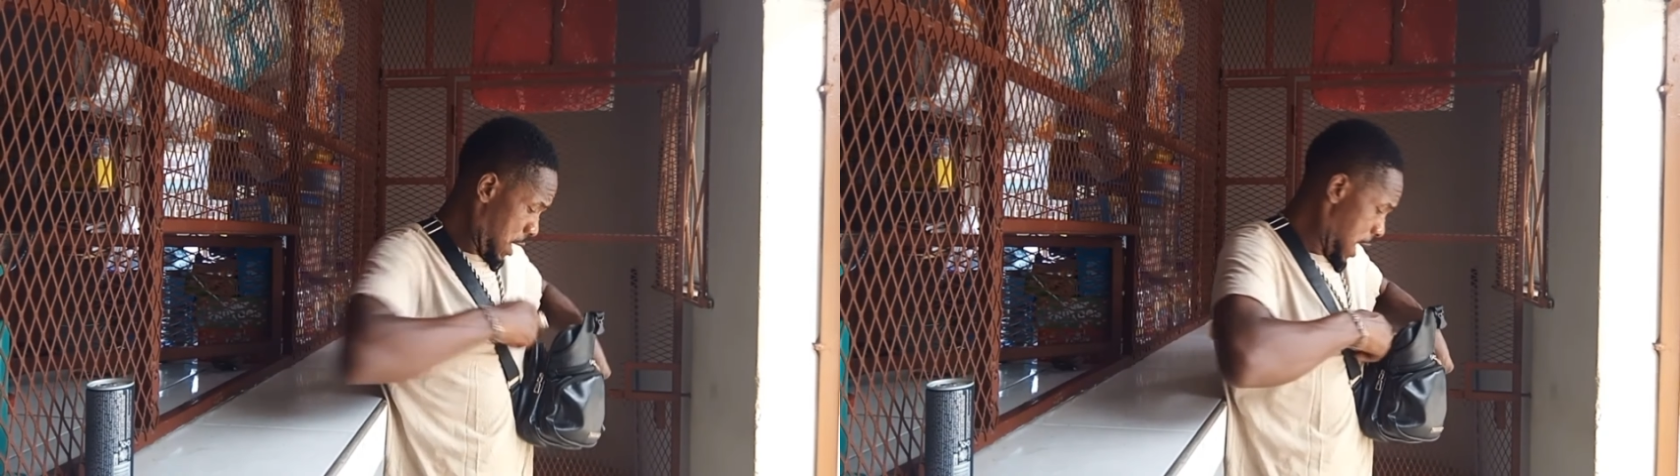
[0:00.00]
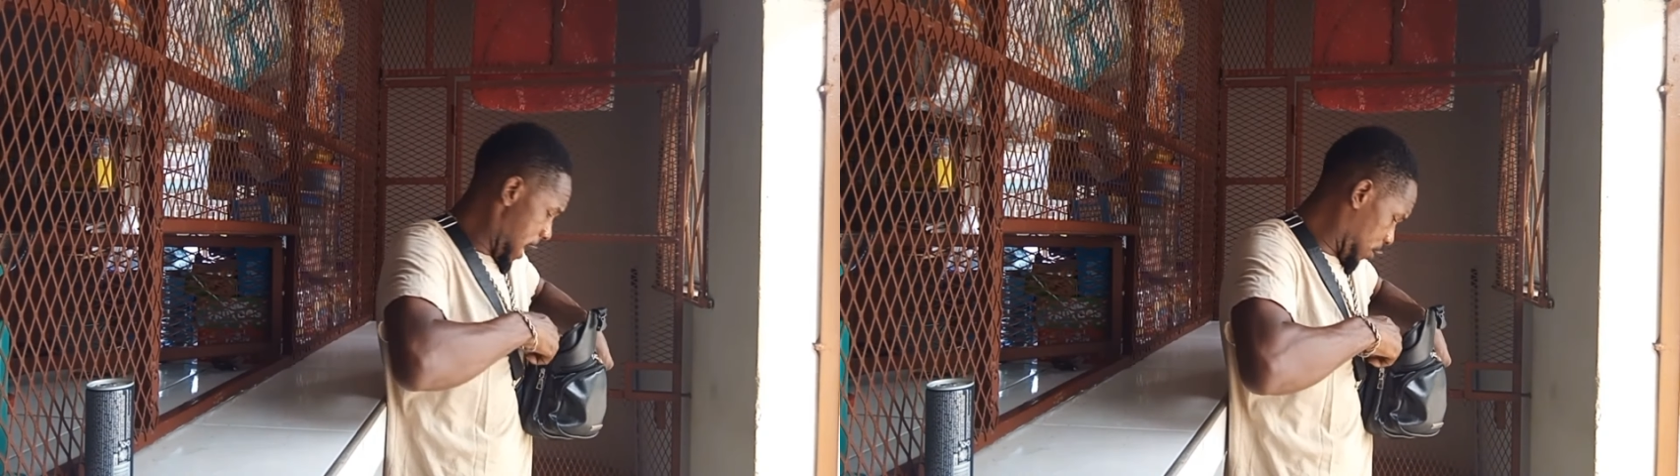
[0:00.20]

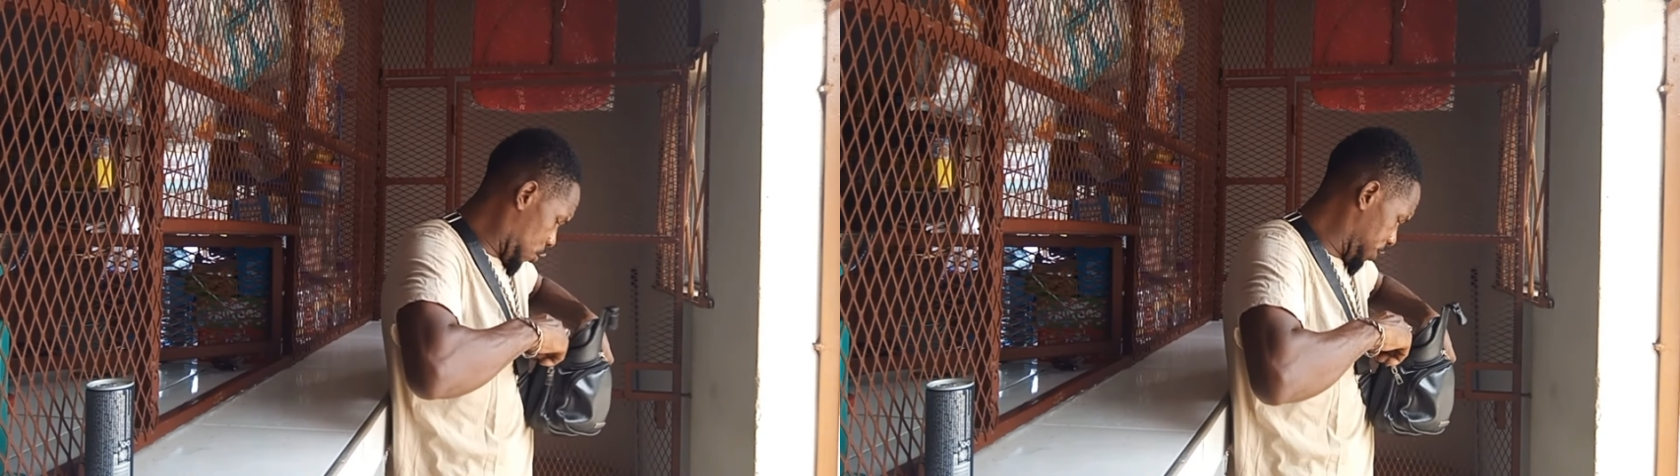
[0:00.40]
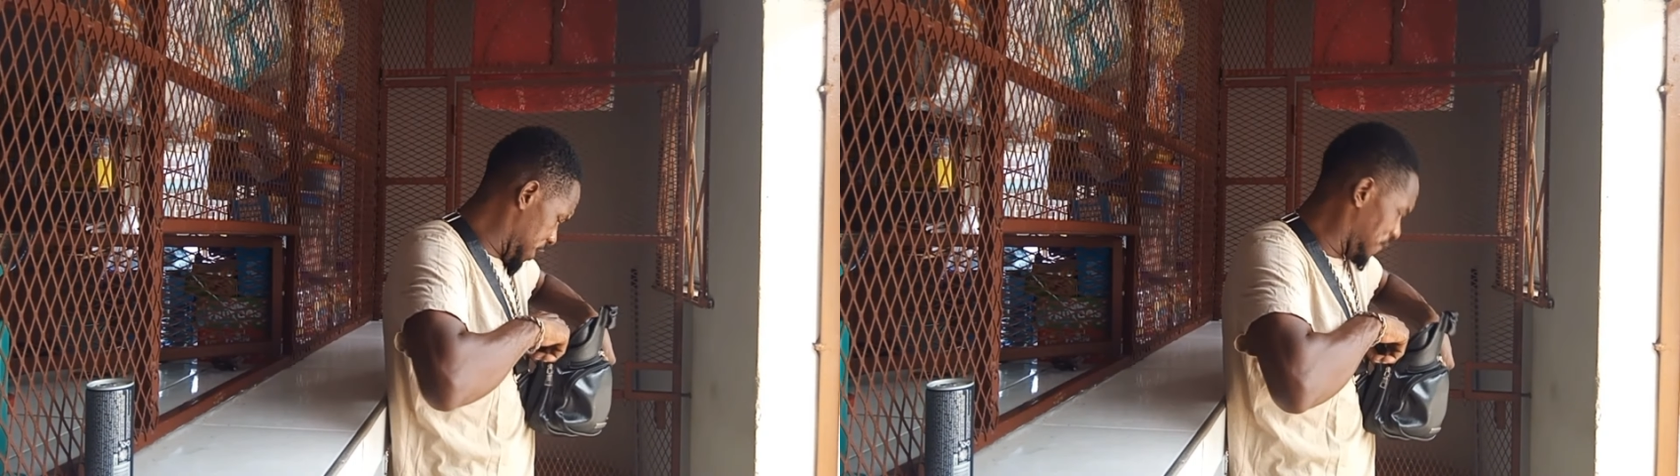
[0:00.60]
I
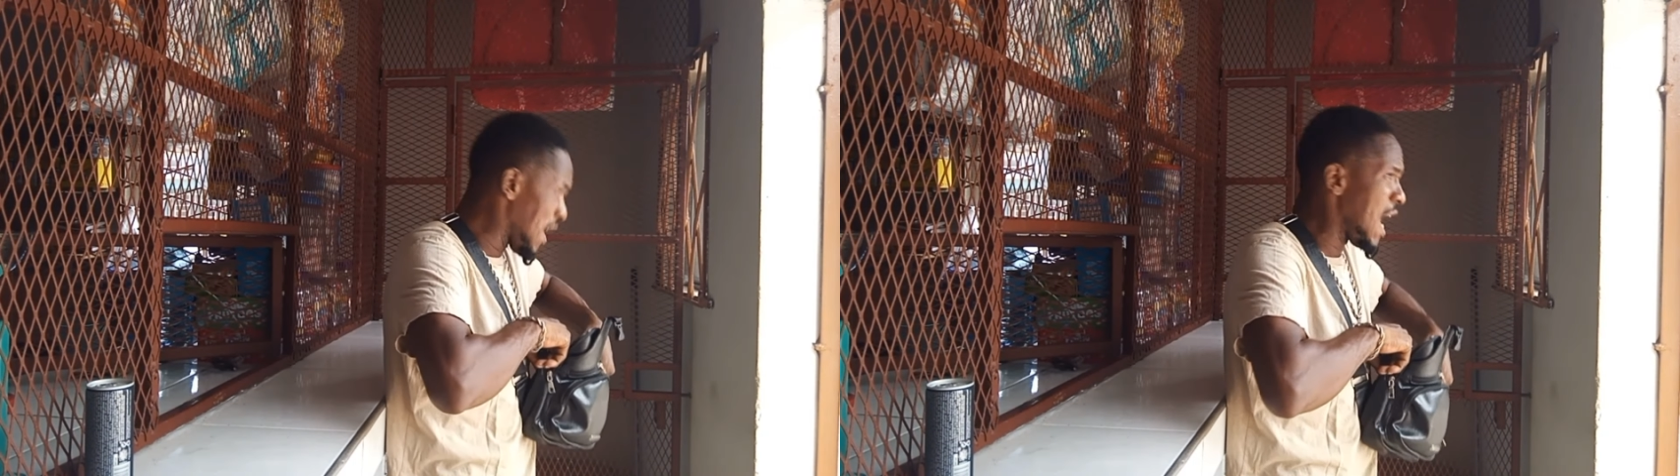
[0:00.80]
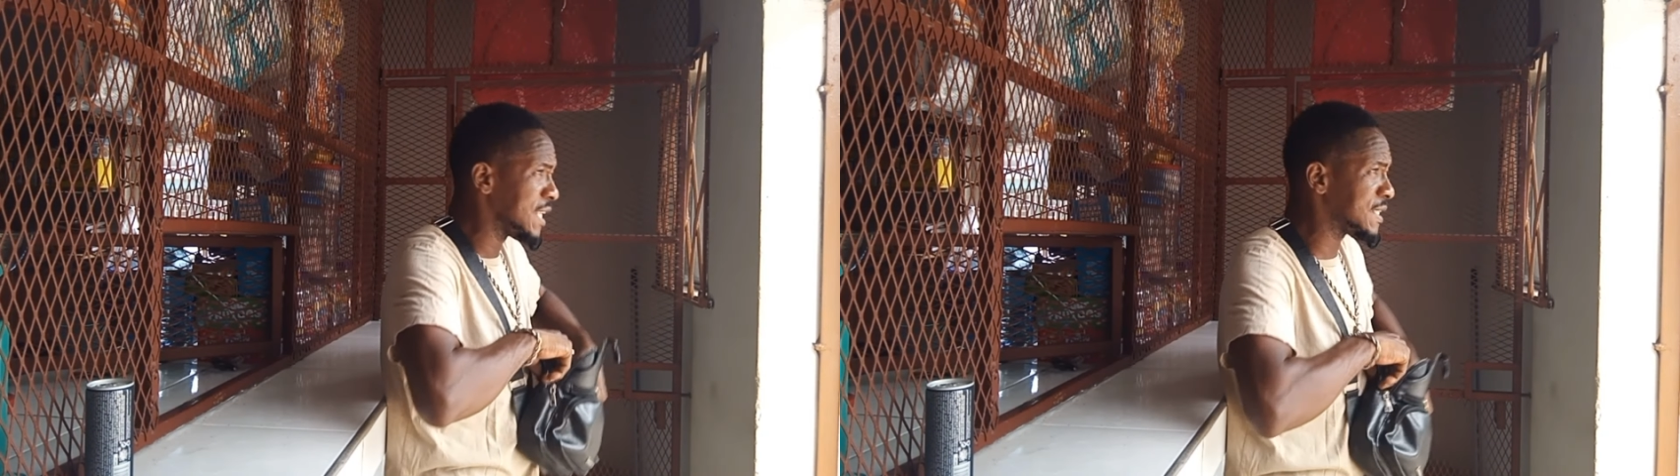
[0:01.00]
couldn't even
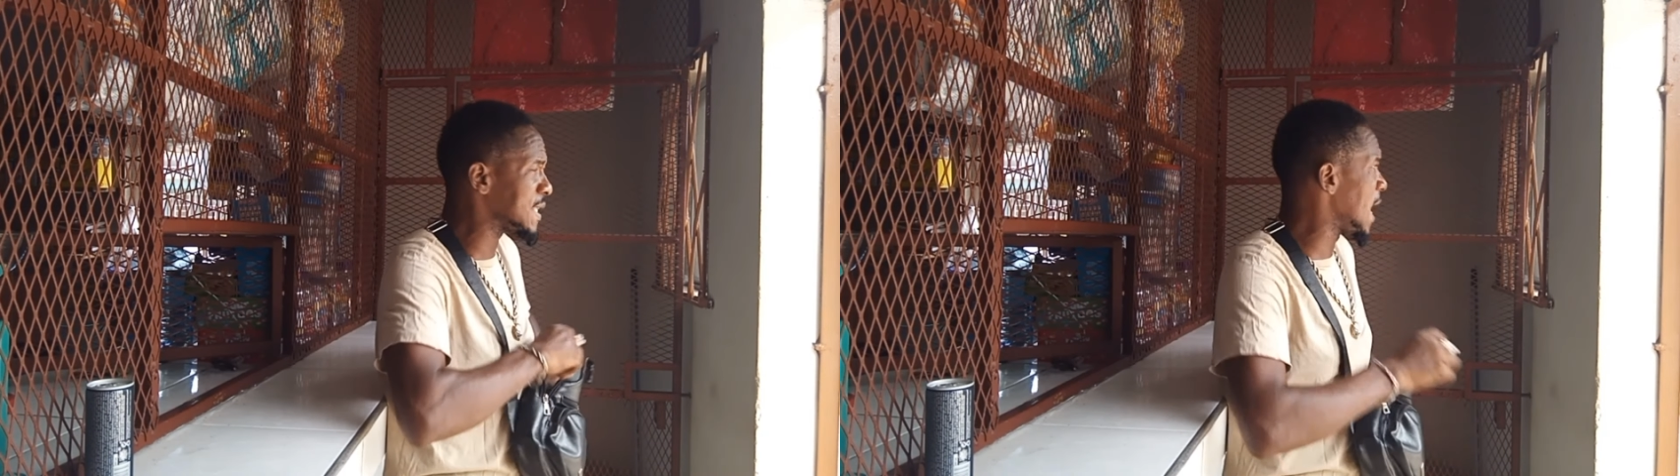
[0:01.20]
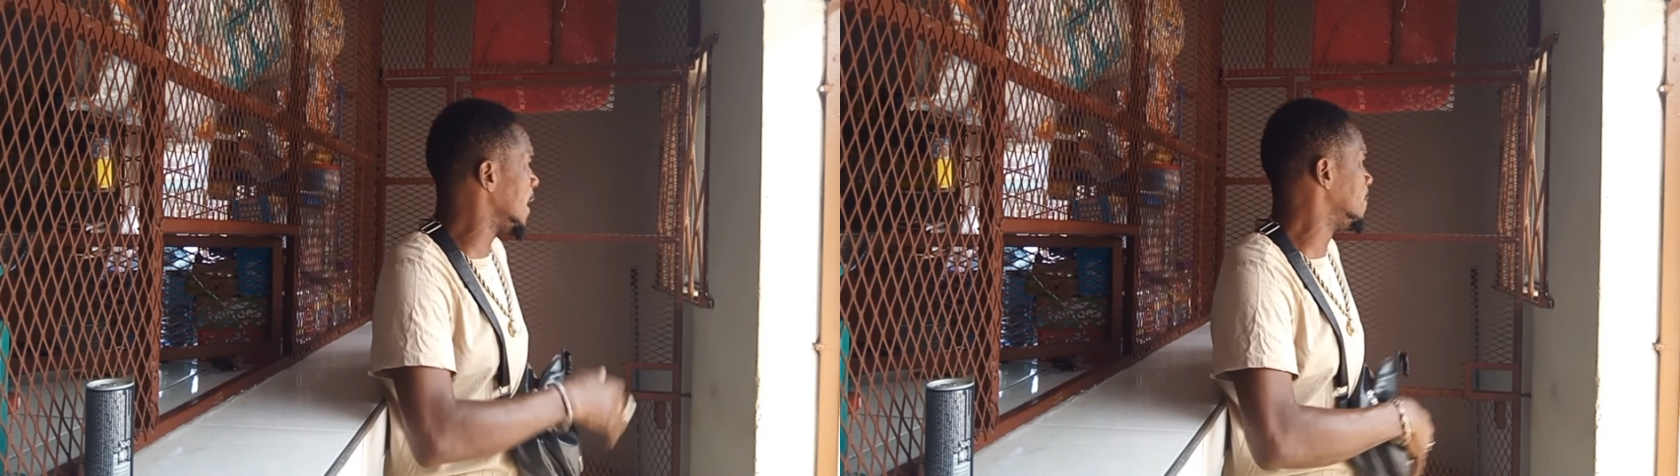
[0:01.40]

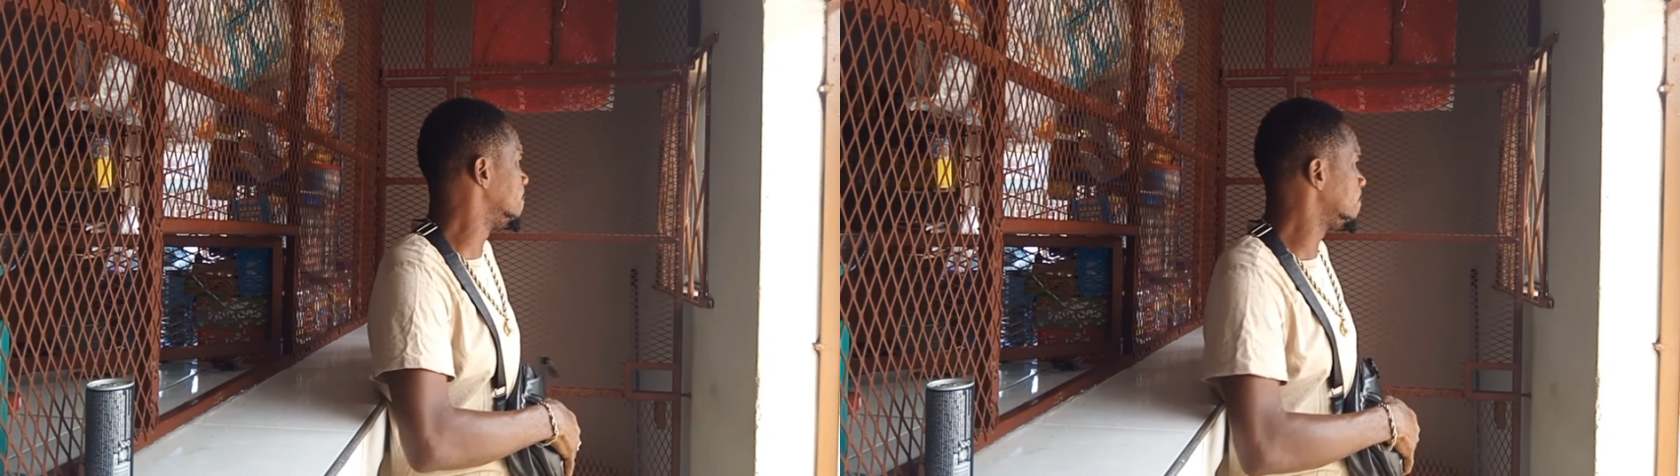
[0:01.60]
answer him.